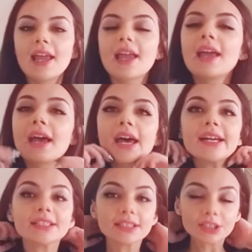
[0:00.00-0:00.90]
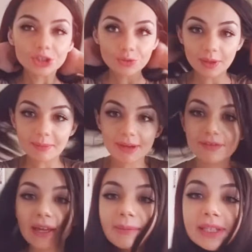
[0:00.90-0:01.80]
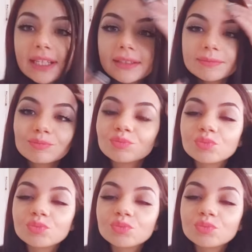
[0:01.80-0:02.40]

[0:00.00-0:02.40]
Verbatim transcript: and join my family